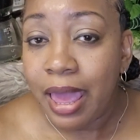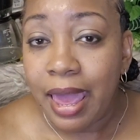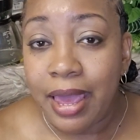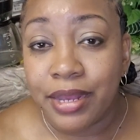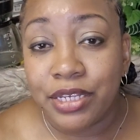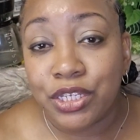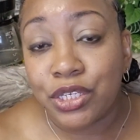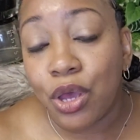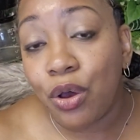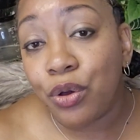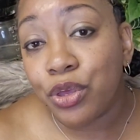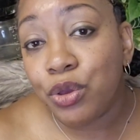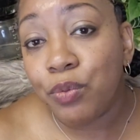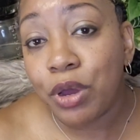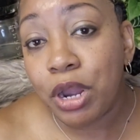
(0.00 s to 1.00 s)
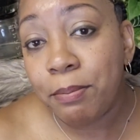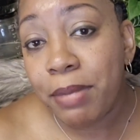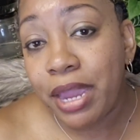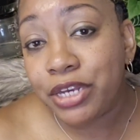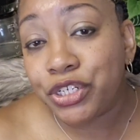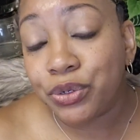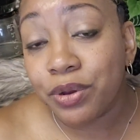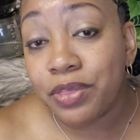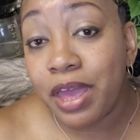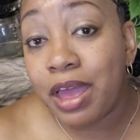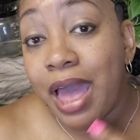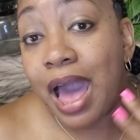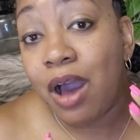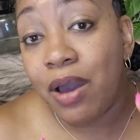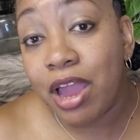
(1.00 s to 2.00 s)
And so you want to make sure
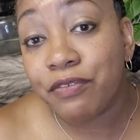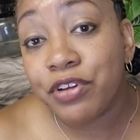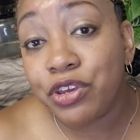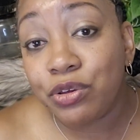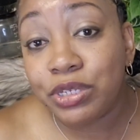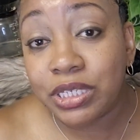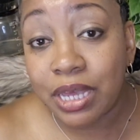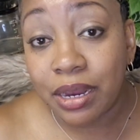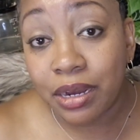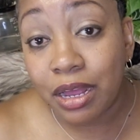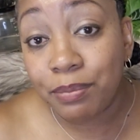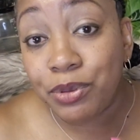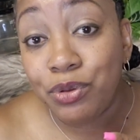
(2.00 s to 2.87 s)
that however you set it up,